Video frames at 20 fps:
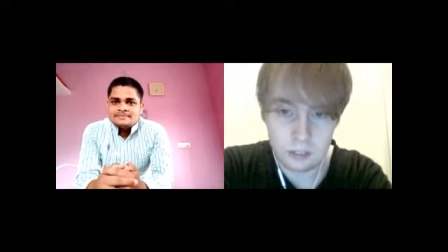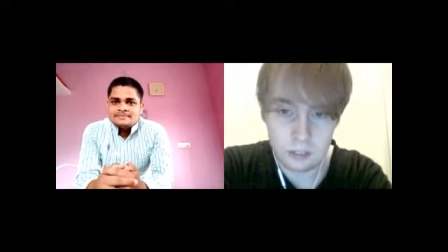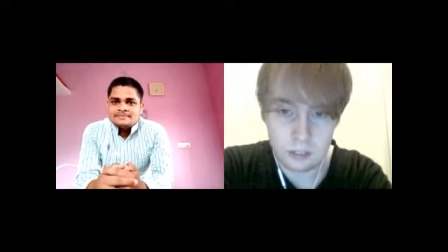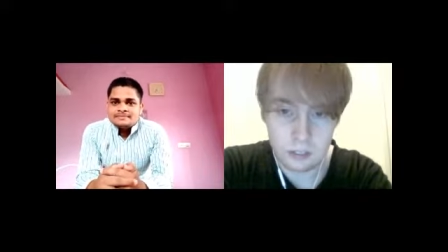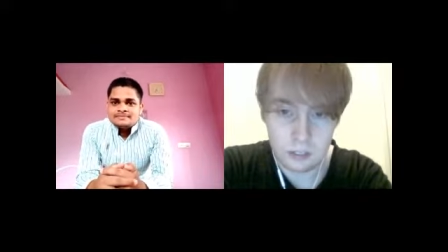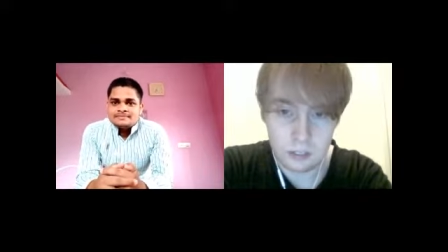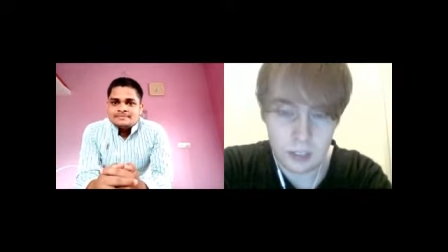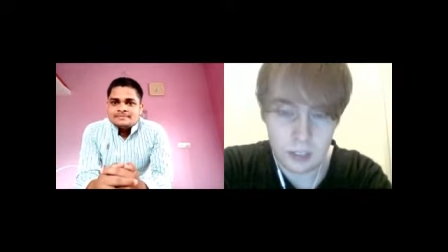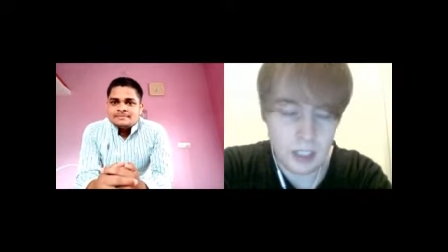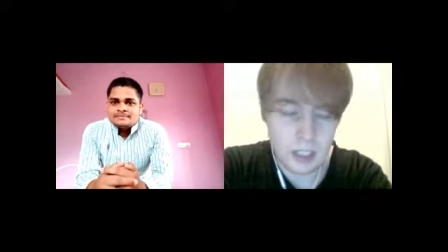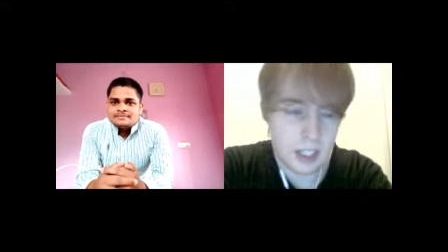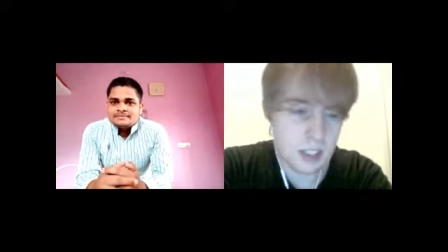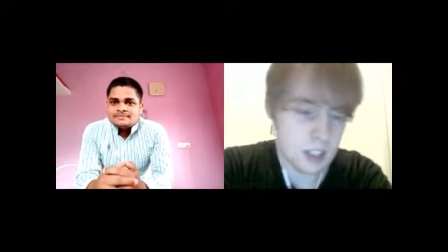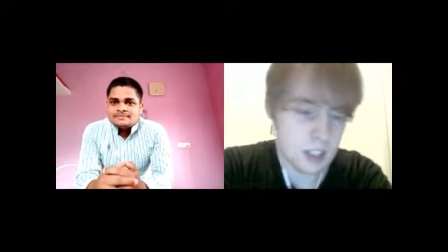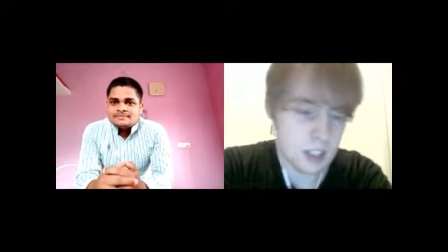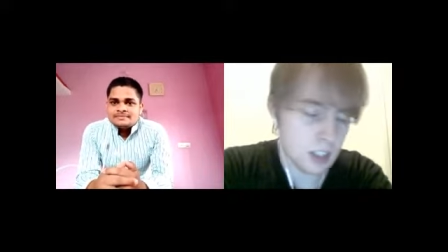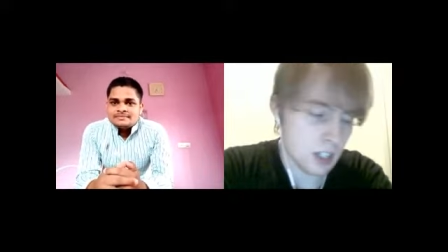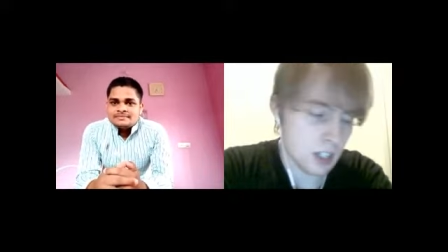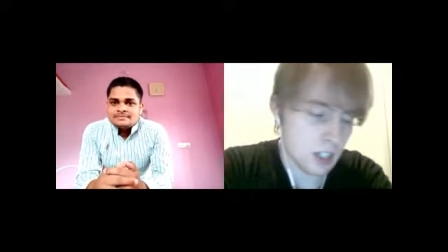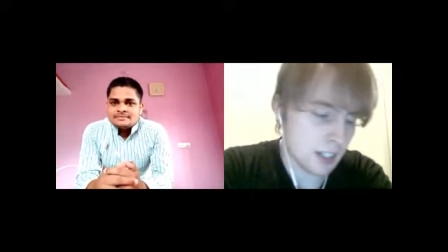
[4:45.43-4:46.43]
I guess it's
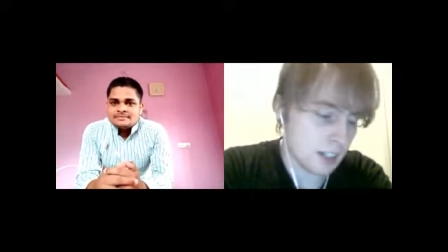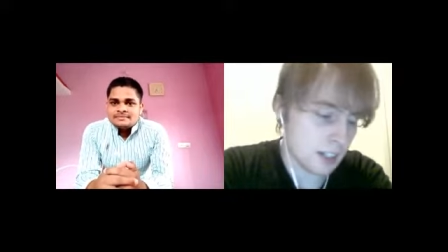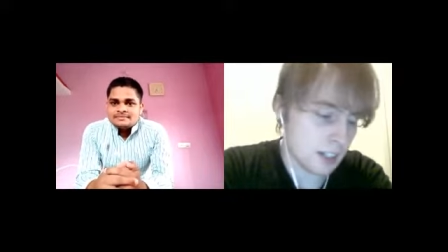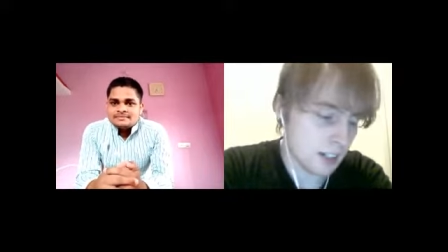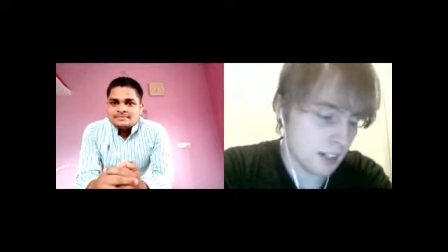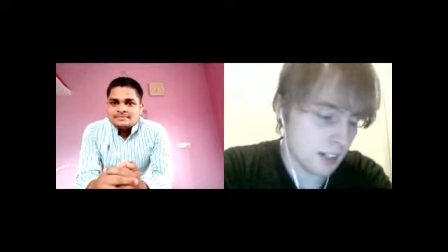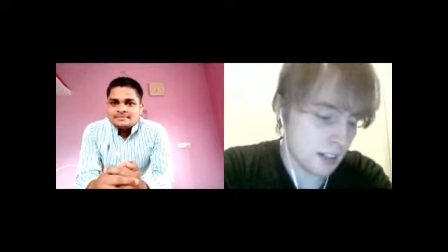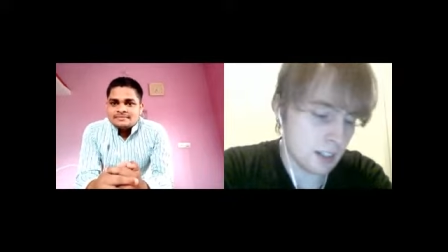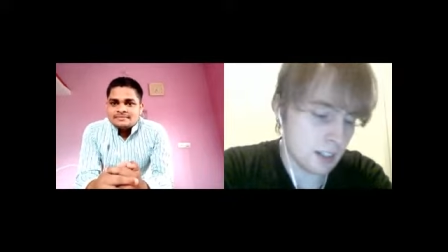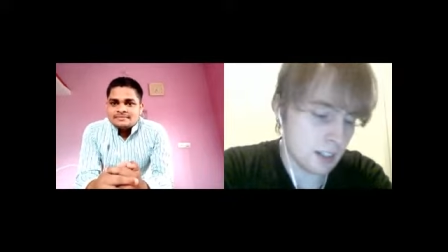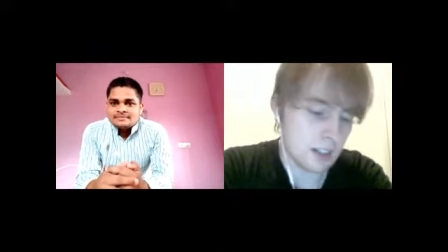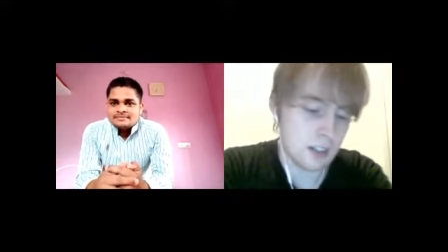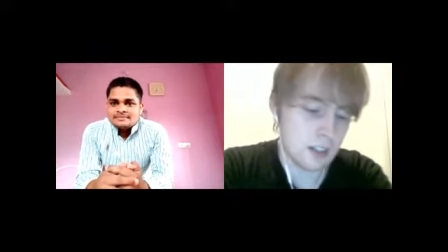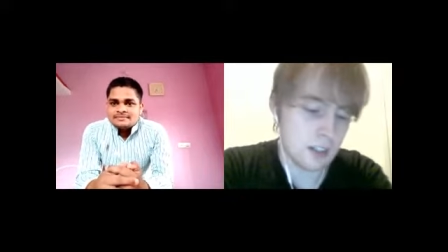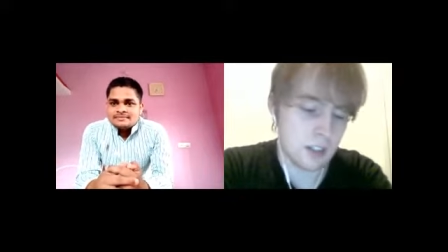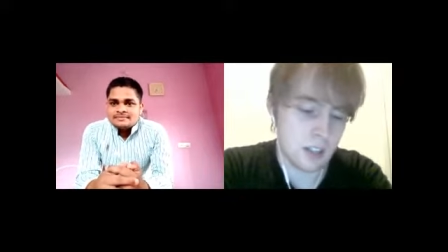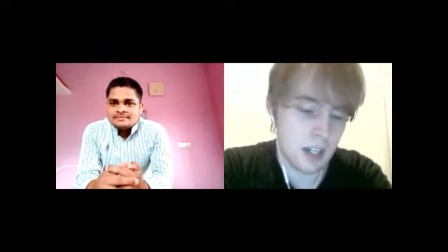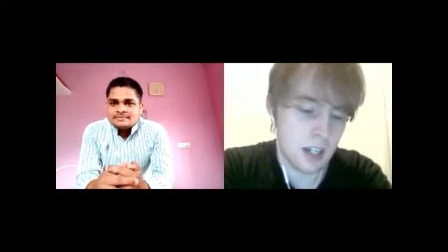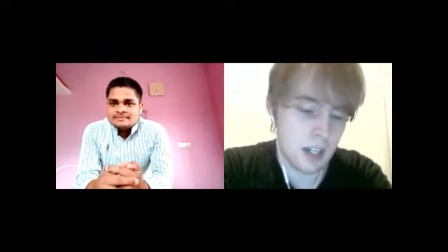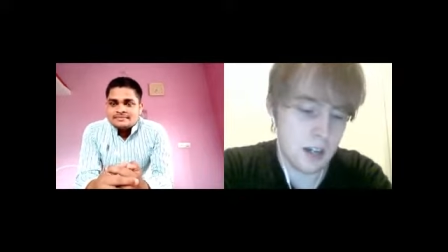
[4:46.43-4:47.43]
like uh,
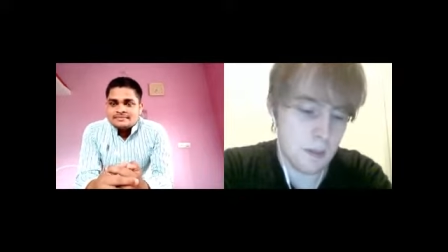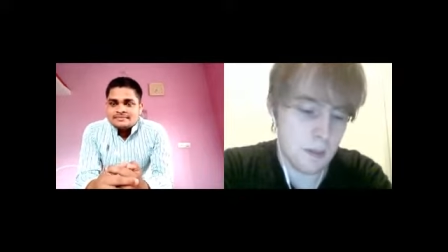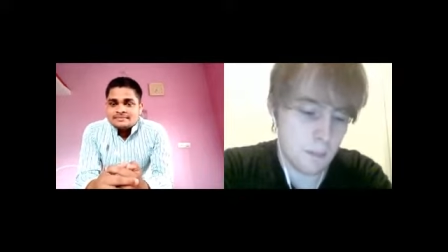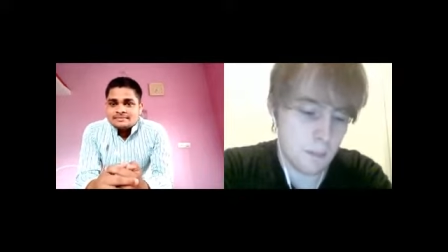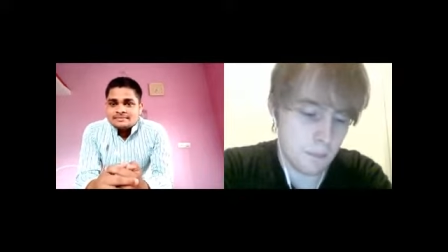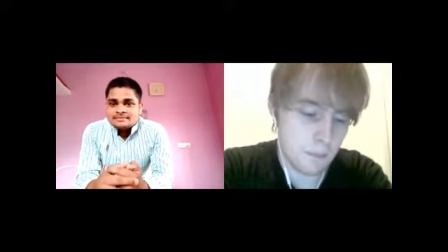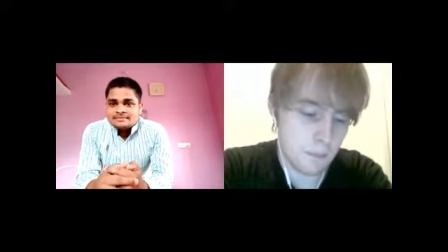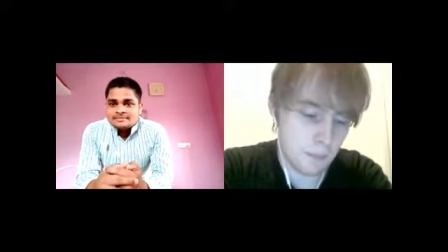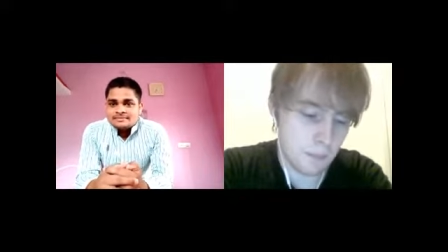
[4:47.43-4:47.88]
in